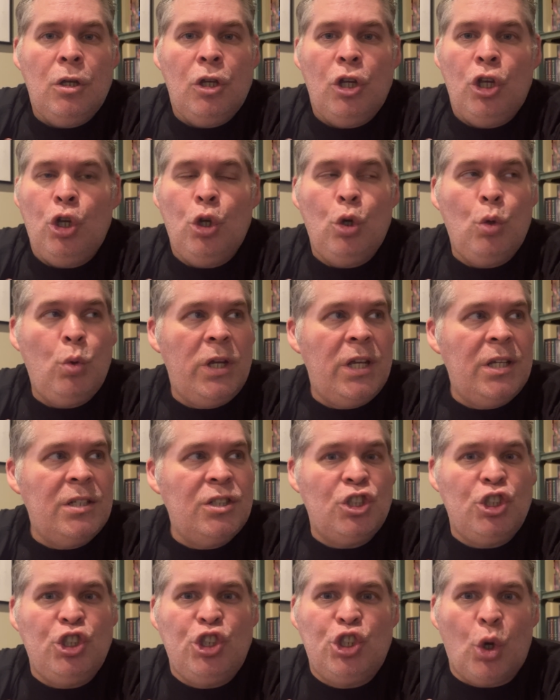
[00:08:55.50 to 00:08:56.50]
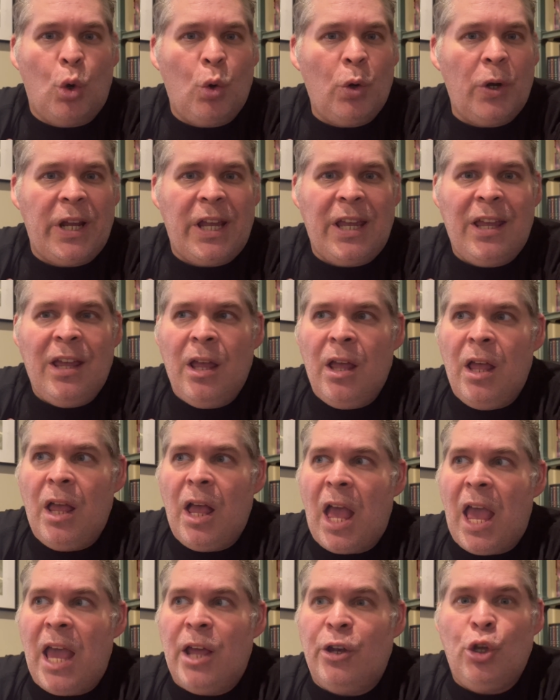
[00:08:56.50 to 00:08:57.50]
Who is Jory,
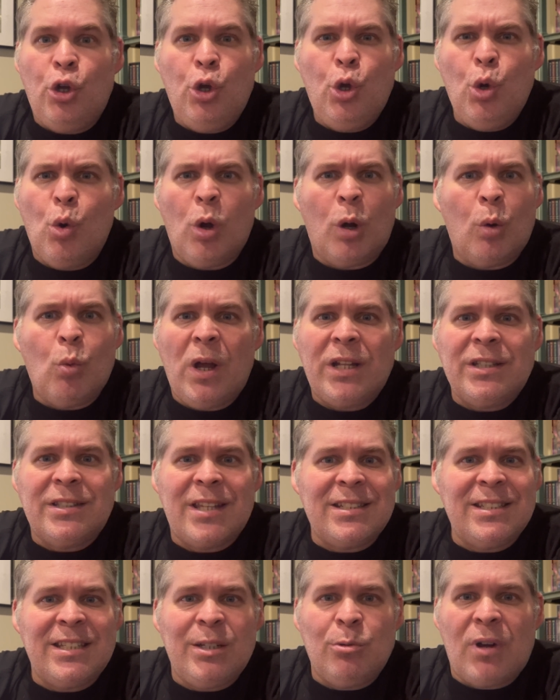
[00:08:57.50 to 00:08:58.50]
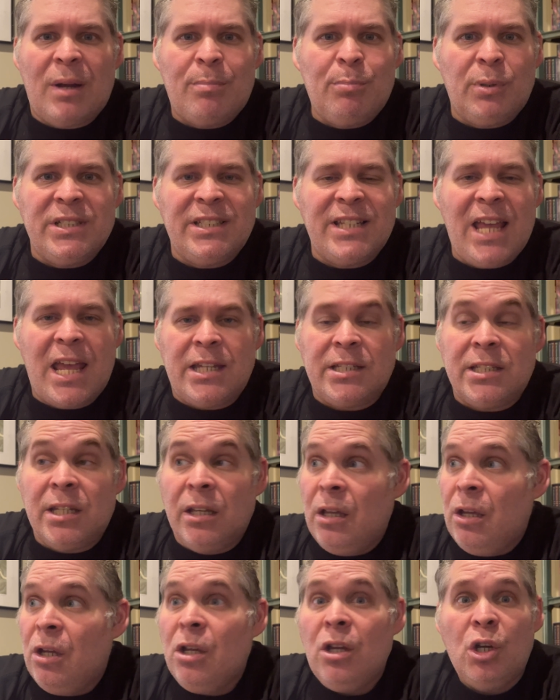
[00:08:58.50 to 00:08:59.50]
and who or what does he represent?
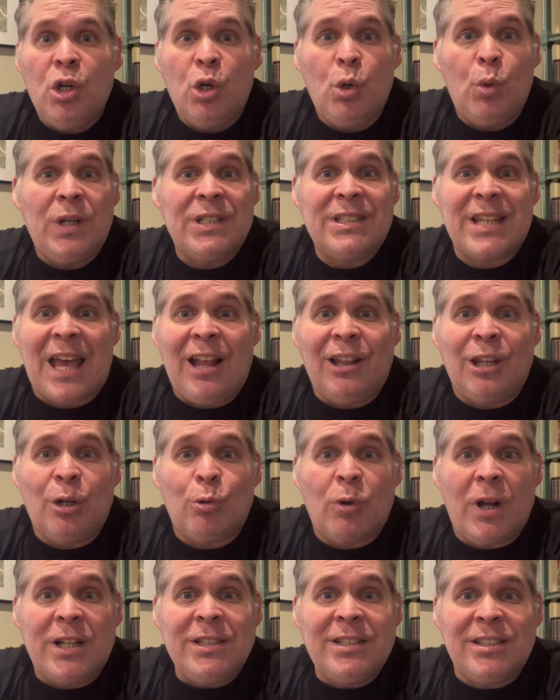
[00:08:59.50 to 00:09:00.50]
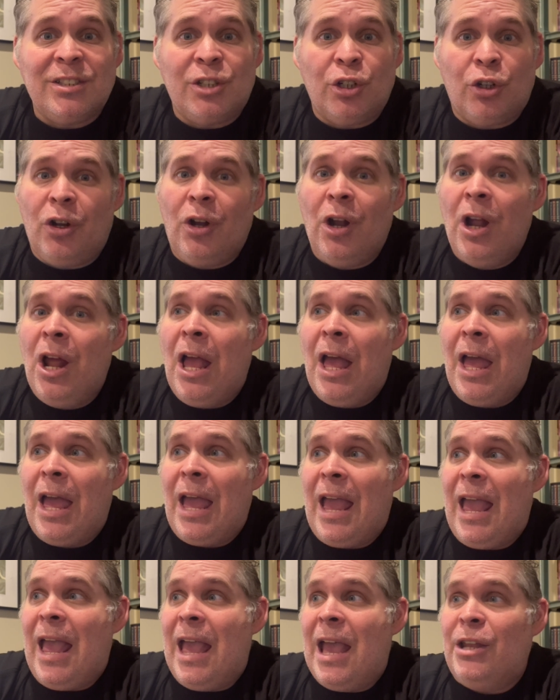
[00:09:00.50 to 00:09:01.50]
Who is Ella Runsiter,
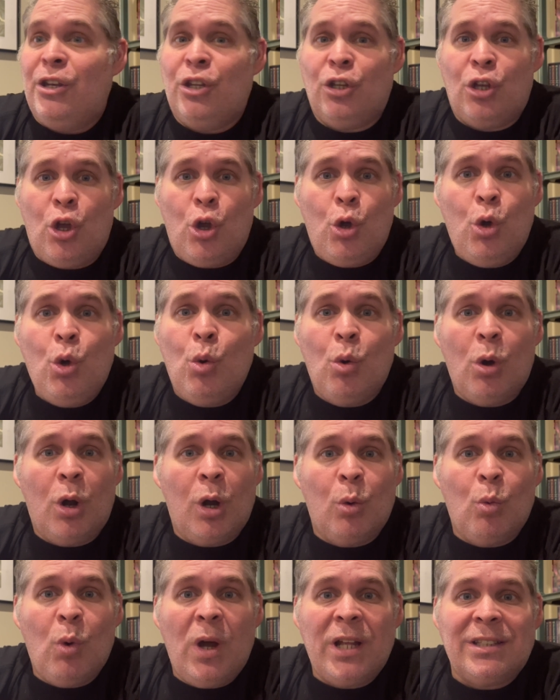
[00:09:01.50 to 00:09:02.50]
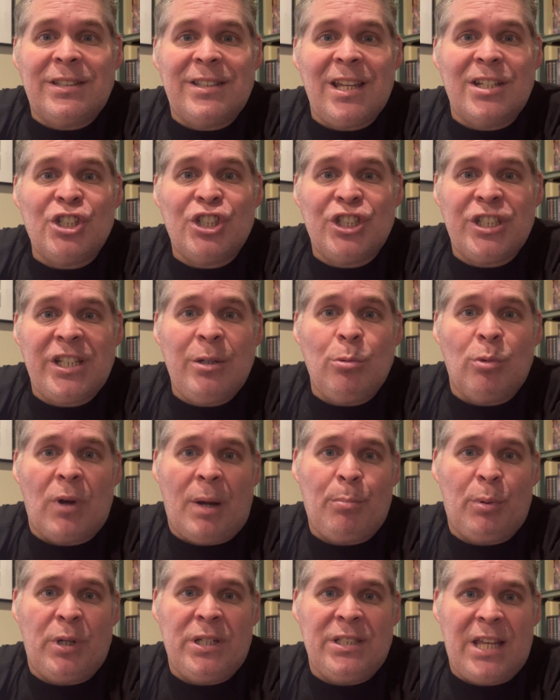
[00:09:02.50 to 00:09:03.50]
and who or what does she
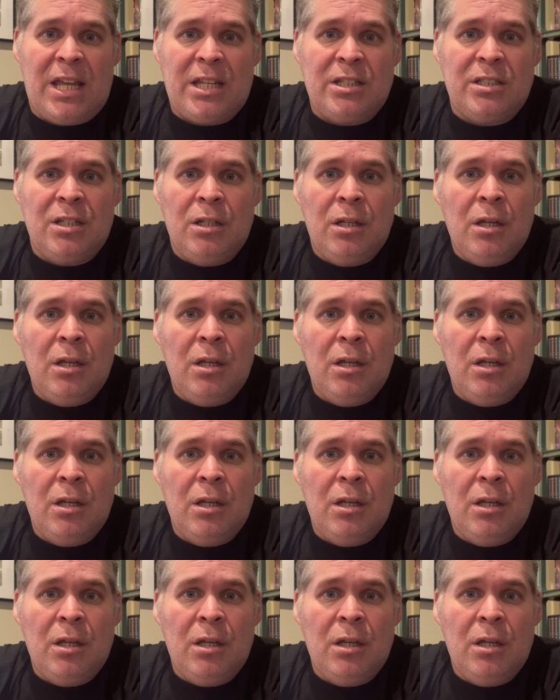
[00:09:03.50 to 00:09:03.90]
represent?